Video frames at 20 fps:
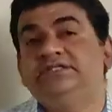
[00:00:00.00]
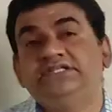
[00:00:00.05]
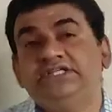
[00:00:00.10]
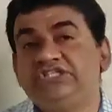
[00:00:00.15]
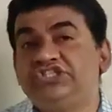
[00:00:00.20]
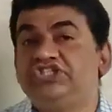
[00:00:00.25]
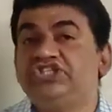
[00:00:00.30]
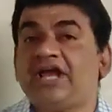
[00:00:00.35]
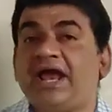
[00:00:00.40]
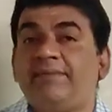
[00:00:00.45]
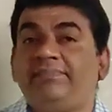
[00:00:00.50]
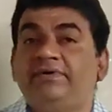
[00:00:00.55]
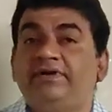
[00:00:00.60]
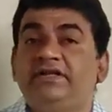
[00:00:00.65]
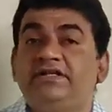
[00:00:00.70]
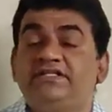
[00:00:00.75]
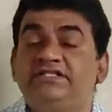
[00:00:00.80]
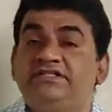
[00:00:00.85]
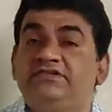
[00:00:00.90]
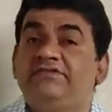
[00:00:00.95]
This chapter
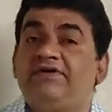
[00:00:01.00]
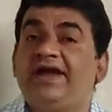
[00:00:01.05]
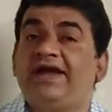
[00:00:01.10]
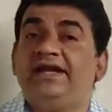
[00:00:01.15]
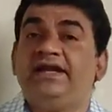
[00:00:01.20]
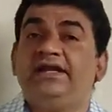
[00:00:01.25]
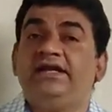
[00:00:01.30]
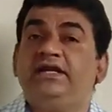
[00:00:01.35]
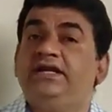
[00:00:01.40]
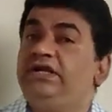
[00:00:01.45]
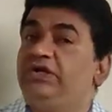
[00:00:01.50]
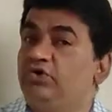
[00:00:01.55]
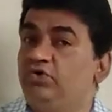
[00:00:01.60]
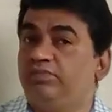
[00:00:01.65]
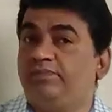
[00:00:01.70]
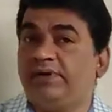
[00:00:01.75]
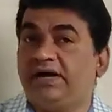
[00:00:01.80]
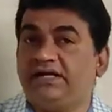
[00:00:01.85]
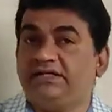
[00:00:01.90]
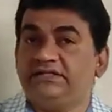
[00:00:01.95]
is divided in
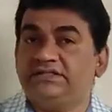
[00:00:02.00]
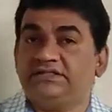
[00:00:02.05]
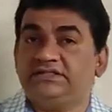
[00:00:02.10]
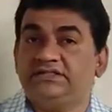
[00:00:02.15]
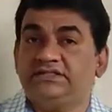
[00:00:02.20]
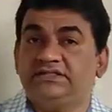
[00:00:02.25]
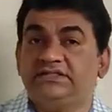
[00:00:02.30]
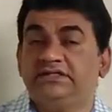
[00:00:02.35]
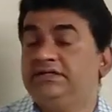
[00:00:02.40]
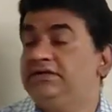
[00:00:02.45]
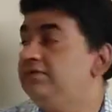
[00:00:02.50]
two parts.